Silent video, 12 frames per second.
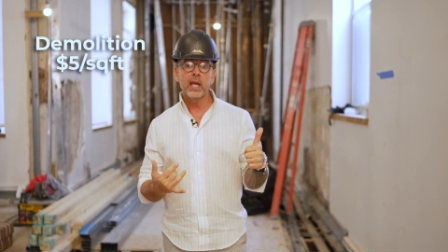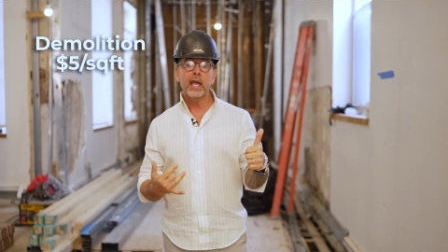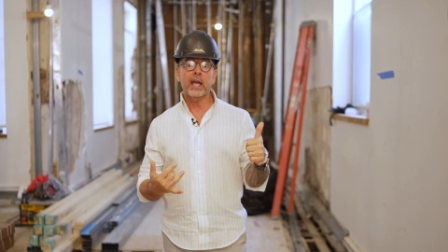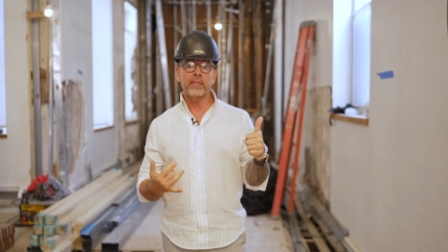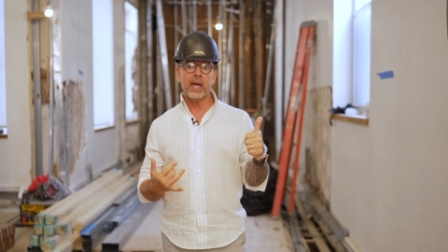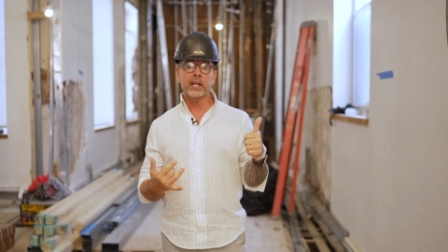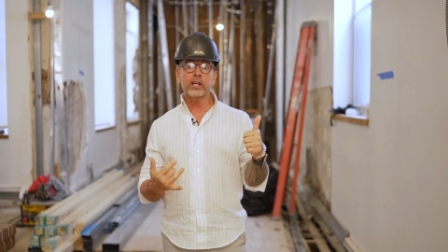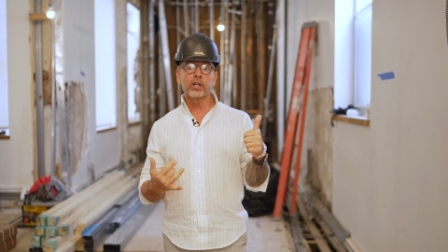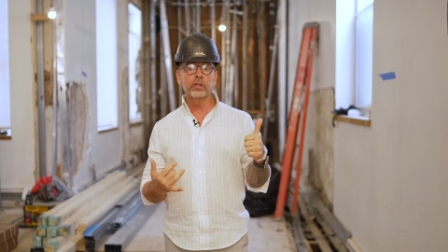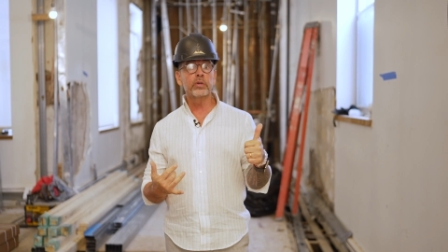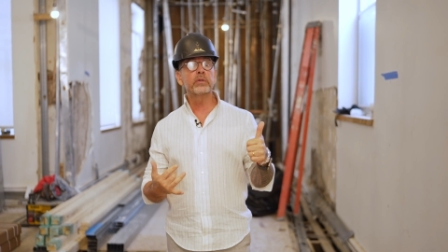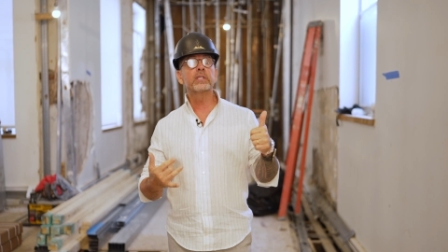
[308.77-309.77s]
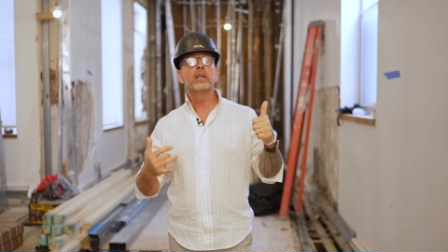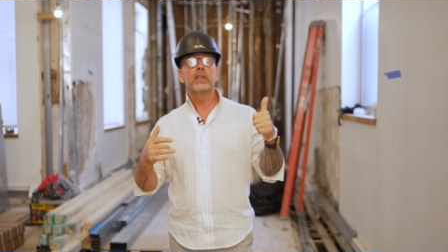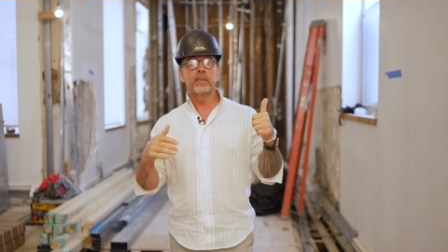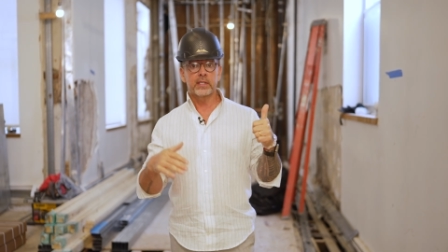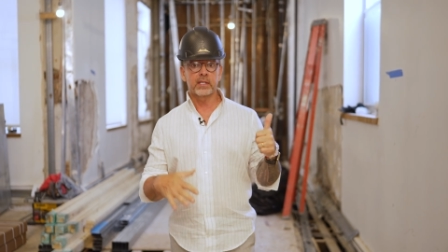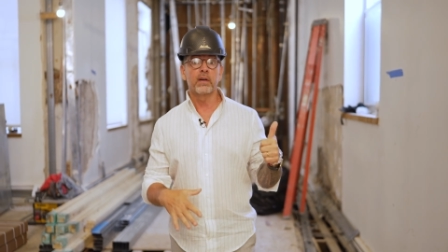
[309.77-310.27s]
and that includes
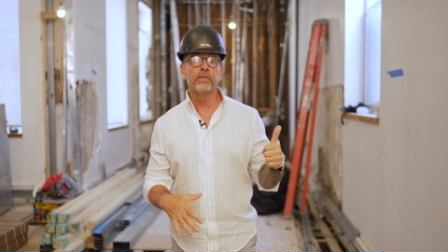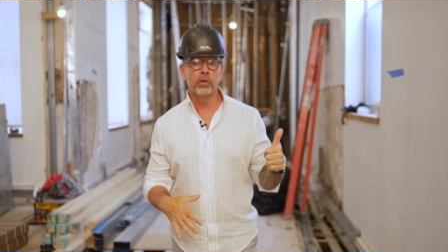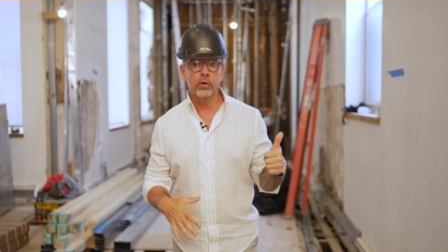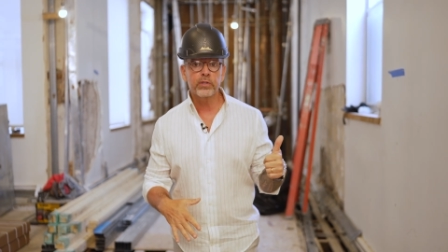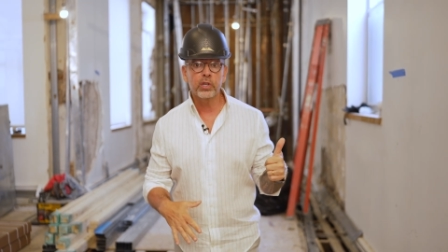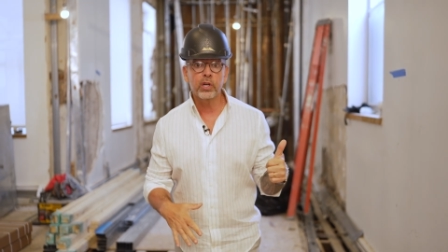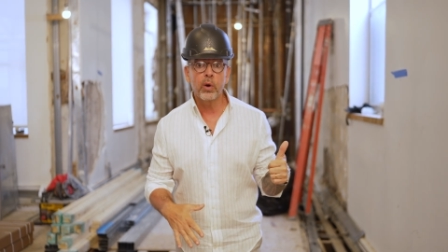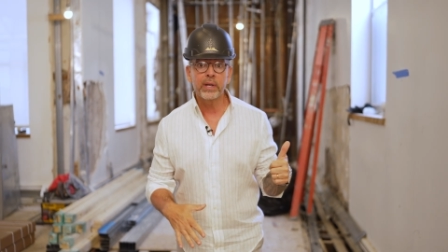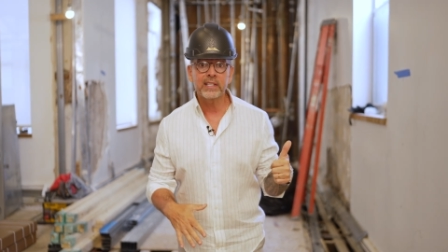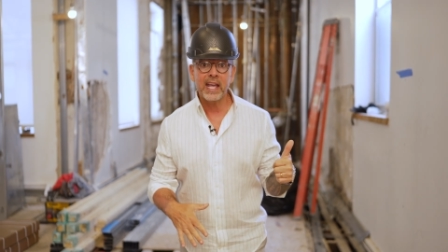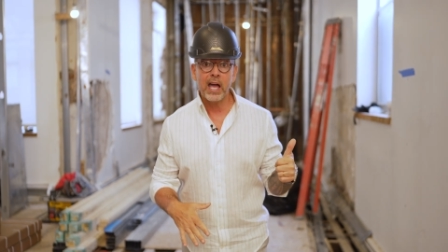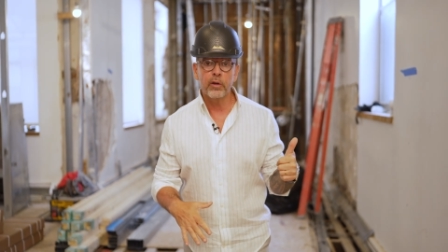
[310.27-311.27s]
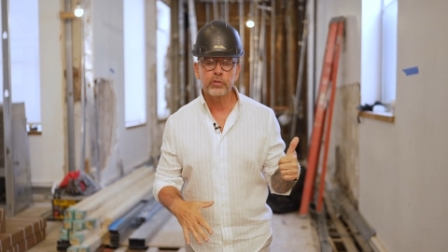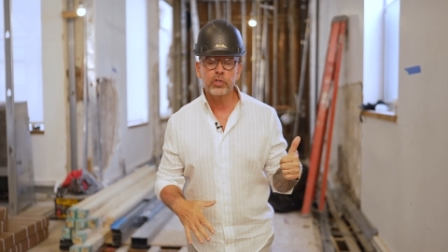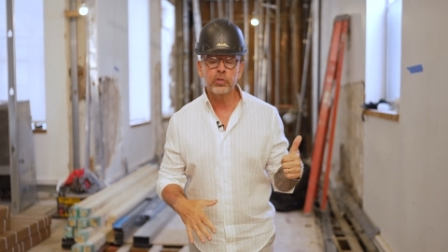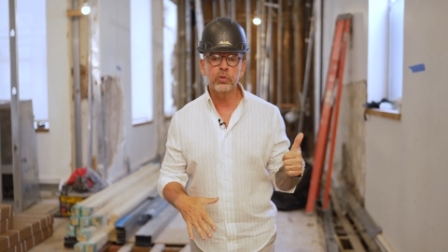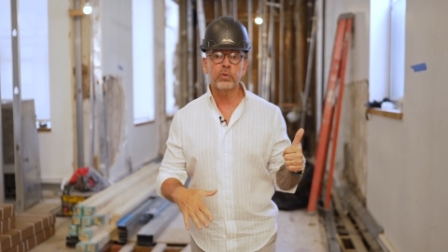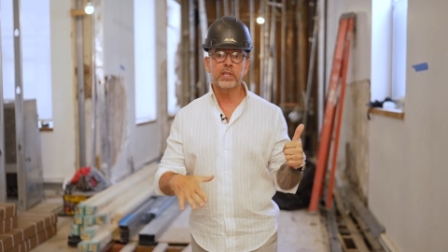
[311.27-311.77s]
the subfloor, so going down
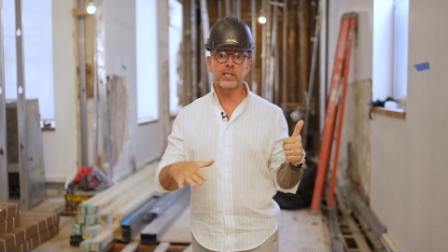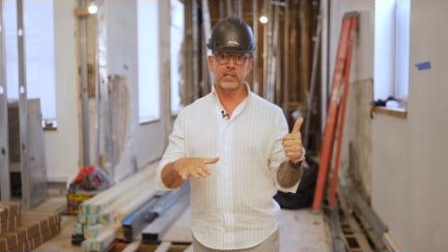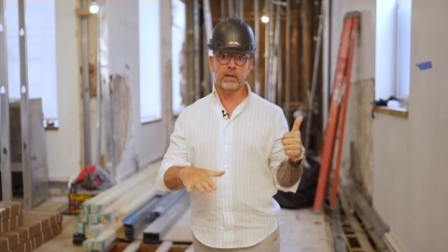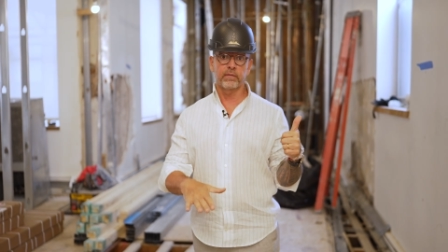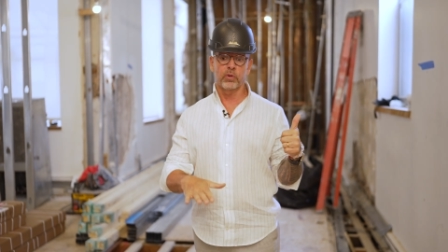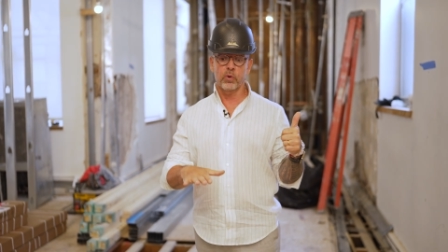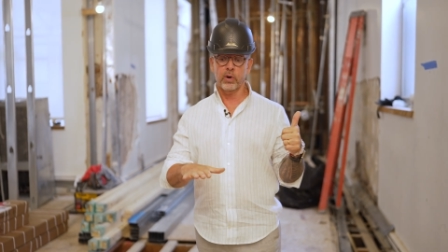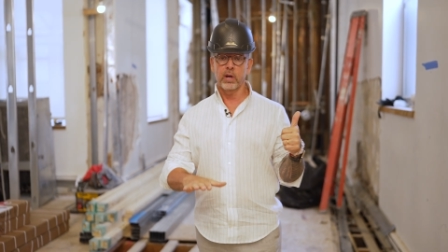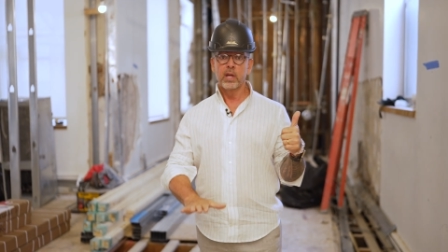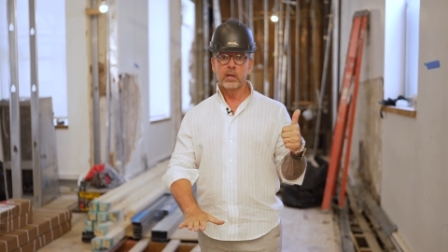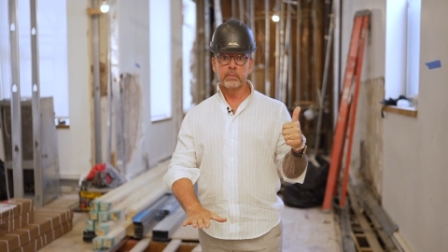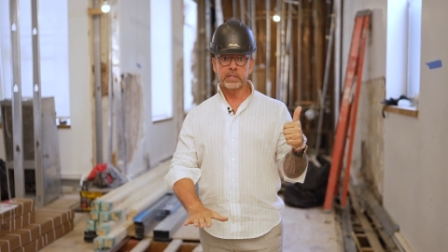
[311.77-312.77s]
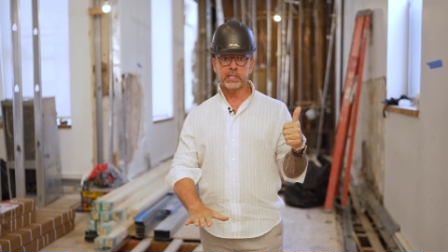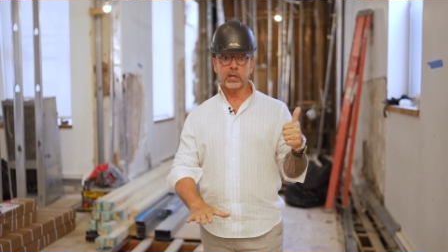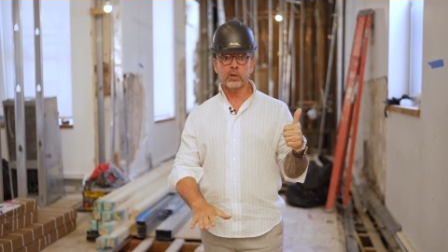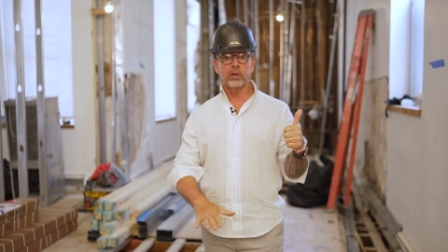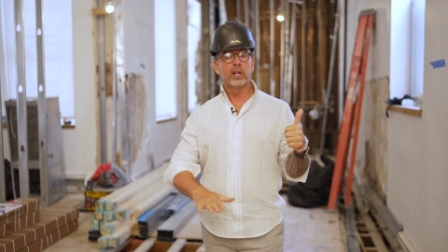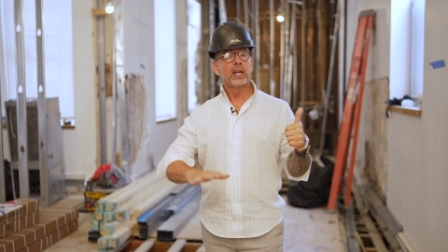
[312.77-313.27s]
to the subfloor
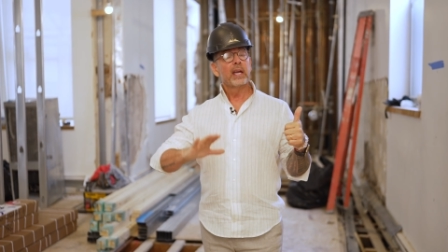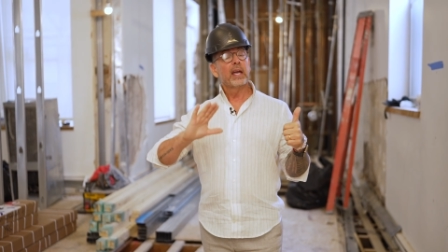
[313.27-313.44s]
material.